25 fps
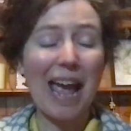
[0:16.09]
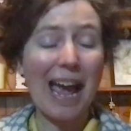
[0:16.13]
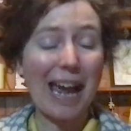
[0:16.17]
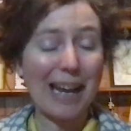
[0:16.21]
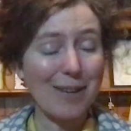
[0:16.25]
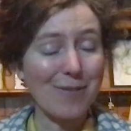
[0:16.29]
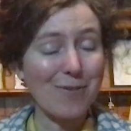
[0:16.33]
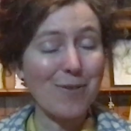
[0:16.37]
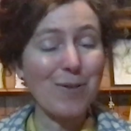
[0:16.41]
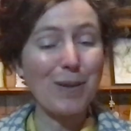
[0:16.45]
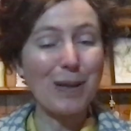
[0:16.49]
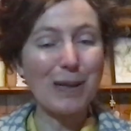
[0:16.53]

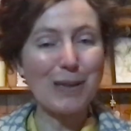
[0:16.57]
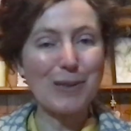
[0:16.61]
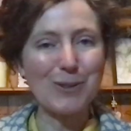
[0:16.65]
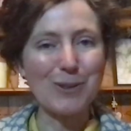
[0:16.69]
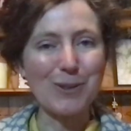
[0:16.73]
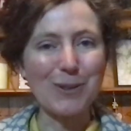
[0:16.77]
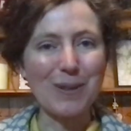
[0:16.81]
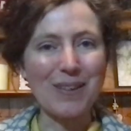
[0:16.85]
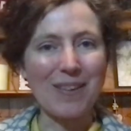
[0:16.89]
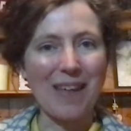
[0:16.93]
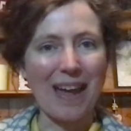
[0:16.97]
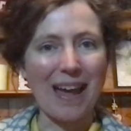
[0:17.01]
and if you
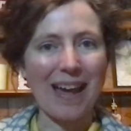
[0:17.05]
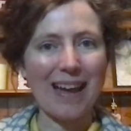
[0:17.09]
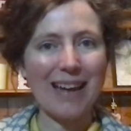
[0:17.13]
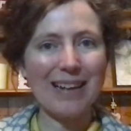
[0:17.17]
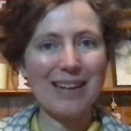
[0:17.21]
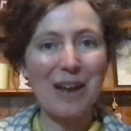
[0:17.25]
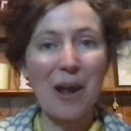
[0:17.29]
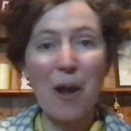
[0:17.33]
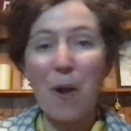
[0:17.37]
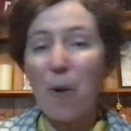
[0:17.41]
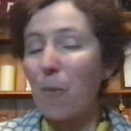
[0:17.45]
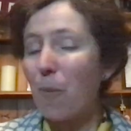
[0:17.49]
enjoy
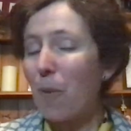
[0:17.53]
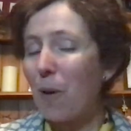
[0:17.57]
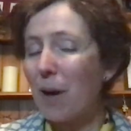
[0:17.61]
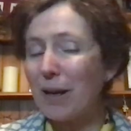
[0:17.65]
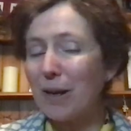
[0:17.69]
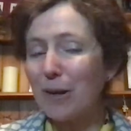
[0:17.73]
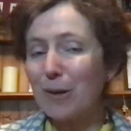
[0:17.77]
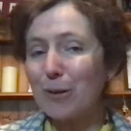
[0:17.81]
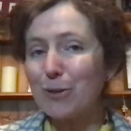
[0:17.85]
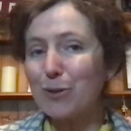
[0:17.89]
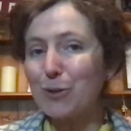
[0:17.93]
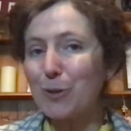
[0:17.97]
that,
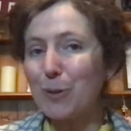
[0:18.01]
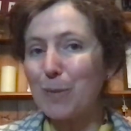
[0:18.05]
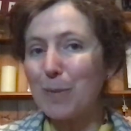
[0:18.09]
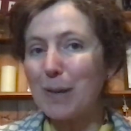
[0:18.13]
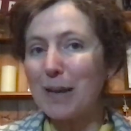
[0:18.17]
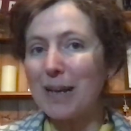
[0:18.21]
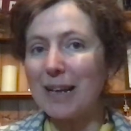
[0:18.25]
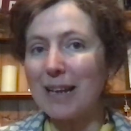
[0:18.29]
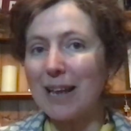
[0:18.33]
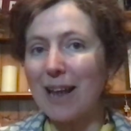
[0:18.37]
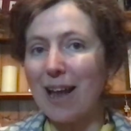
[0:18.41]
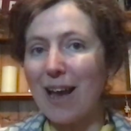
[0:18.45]
why not join
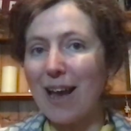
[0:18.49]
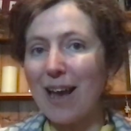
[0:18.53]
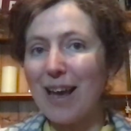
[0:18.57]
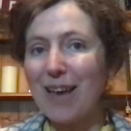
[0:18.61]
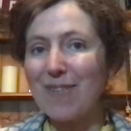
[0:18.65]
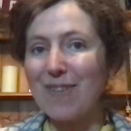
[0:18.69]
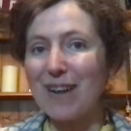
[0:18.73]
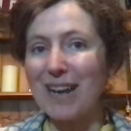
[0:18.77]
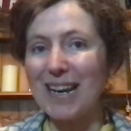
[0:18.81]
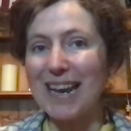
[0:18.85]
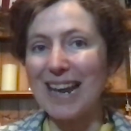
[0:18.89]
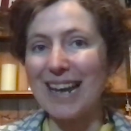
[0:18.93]
me
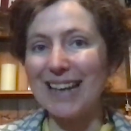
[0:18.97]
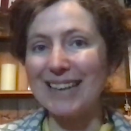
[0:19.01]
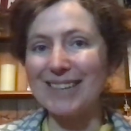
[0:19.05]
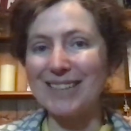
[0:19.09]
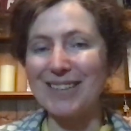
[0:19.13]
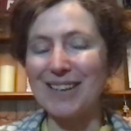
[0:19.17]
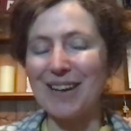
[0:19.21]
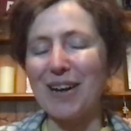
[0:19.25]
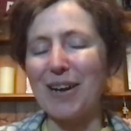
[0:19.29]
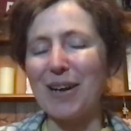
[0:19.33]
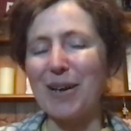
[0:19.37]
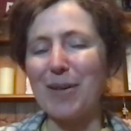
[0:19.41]
live at
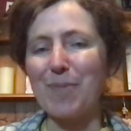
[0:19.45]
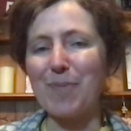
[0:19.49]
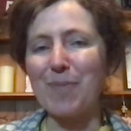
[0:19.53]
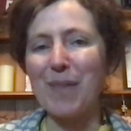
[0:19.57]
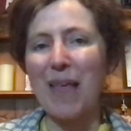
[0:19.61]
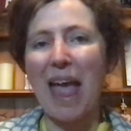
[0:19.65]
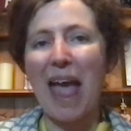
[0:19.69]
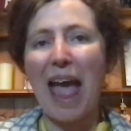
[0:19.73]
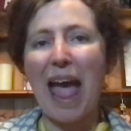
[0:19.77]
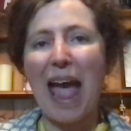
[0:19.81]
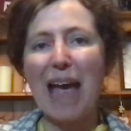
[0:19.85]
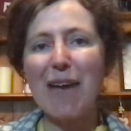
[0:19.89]
next time
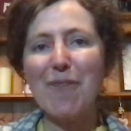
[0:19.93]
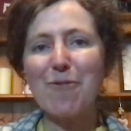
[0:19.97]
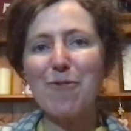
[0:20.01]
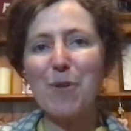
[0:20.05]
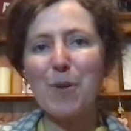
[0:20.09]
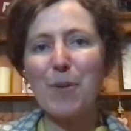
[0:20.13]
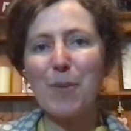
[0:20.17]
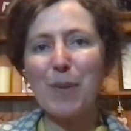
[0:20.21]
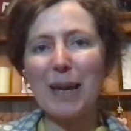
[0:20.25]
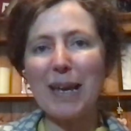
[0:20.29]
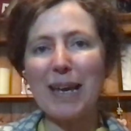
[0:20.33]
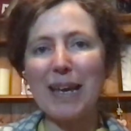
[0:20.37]

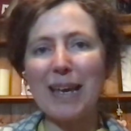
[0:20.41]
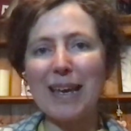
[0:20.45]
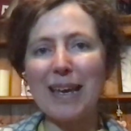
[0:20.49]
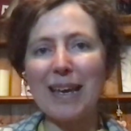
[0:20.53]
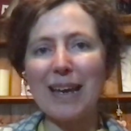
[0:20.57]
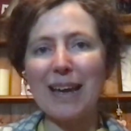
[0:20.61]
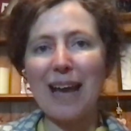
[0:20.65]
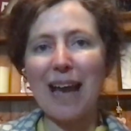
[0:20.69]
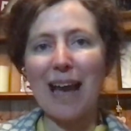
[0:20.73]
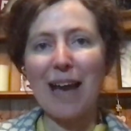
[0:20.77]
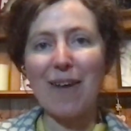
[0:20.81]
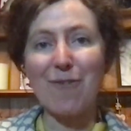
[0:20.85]
every
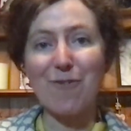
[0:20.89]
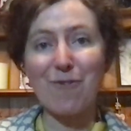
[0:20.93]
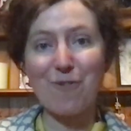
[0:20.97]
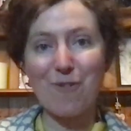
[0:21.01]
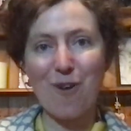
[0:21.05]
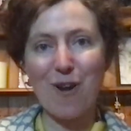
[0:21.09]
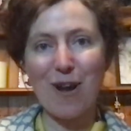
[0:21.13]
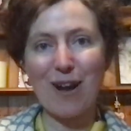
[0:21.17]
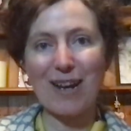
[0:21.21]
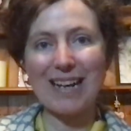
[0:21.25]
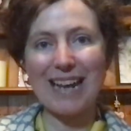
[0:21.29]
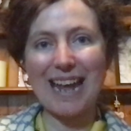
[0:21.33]
week at
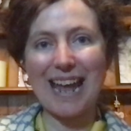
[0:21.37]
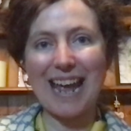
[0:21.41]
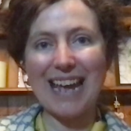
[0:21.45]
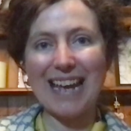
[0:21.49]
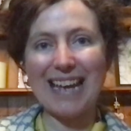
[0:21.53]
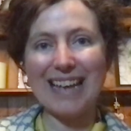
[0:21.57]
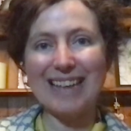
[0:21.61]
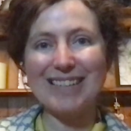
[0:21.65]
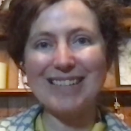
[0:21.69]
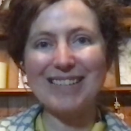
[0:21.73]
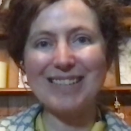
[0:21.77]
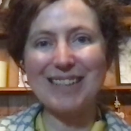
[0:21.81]

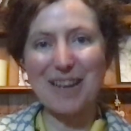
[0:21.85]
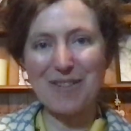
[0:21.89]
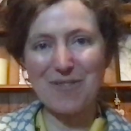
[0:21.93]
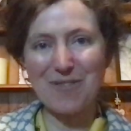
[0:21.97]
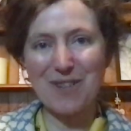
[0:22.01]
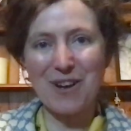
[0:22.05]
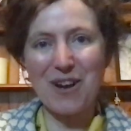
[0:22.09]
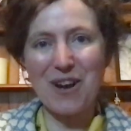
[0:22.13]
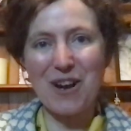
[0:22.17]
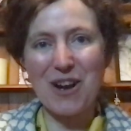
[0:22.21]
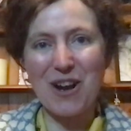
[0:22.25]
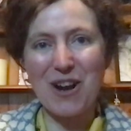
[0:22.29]
Friday
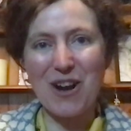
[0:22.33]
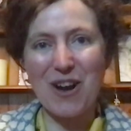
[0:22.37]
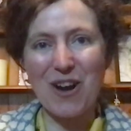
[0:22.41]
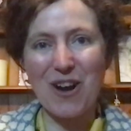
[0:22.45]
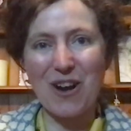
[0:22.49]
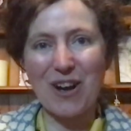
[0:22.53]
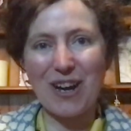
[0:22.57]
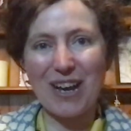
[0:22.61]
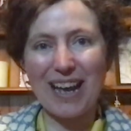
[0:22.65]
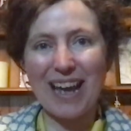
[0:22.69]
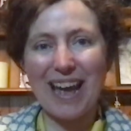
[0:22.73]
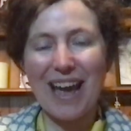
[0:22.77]
7
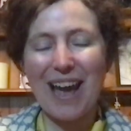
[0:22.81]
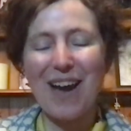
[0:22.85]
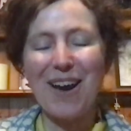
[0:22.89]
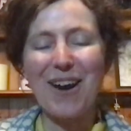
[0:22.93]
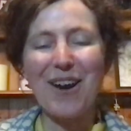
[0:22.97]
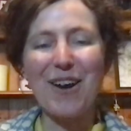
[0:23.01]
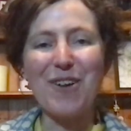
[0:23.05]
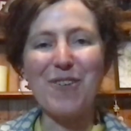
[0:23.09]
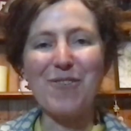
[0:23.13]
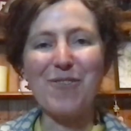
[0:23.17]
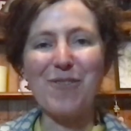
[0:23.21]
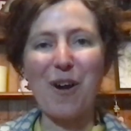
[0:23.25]
o'clock
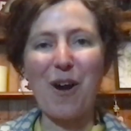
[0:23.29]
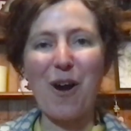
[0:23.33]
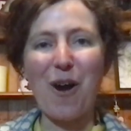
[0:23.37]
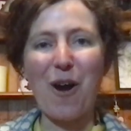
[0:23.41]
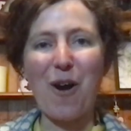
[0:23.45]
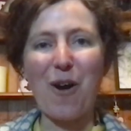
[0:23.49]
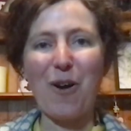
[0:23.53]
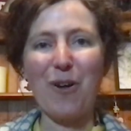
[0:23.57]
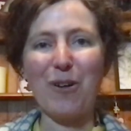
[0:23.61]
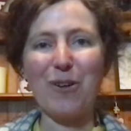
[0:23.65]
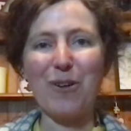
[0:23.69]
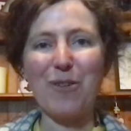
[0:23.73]
over
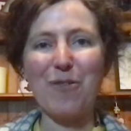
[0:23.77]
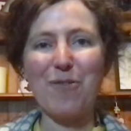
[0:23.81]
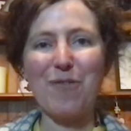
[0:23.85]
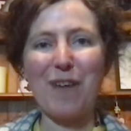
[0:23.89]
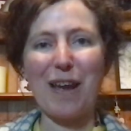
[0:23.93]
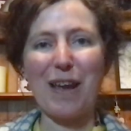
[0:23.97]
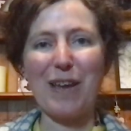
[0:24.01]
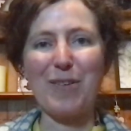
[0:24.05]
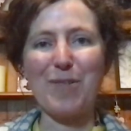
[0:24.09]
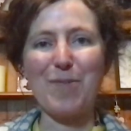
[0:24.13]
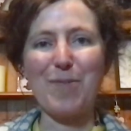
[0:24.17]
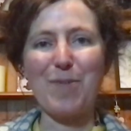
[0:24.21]
on
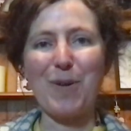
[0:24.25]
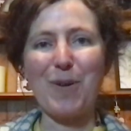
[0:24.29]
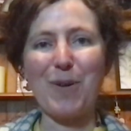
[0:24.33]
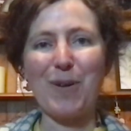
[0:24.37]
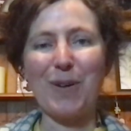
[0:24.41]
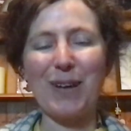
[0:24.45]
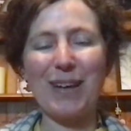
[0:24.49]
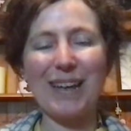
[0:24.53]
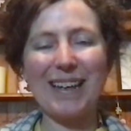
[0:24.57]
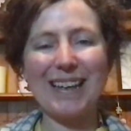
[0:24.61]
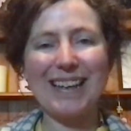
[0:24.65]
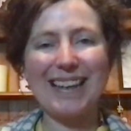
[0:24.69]

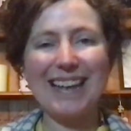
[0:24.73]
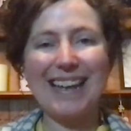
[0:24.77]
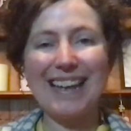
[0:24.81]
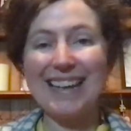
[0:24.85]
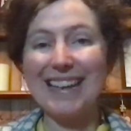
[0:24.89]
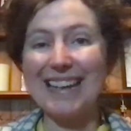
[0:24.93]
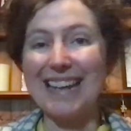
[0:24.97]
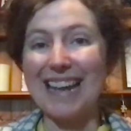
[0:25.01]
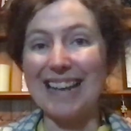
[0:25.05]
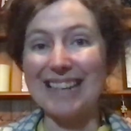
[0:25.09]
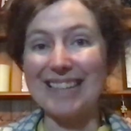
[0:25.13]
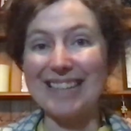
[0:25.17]
Facebook.
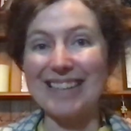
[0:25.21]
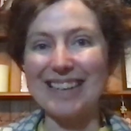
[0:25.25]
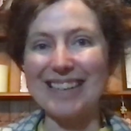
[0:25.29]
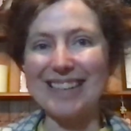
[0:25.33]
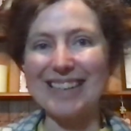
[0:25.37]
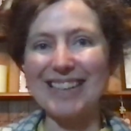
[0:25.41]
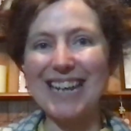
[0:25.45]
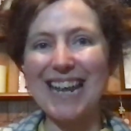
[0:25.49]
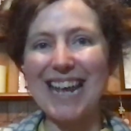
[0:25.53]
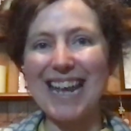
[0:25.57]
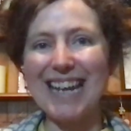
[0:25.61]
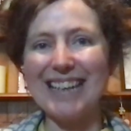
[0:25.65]
Let's
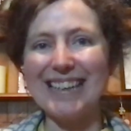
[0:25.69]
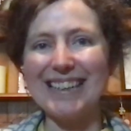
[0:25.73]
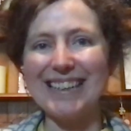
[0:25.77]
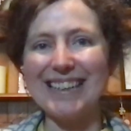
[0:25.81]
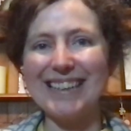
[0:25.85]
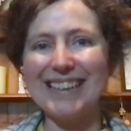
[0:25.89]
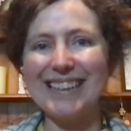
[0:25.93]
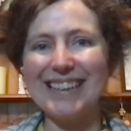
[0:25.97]
listen in.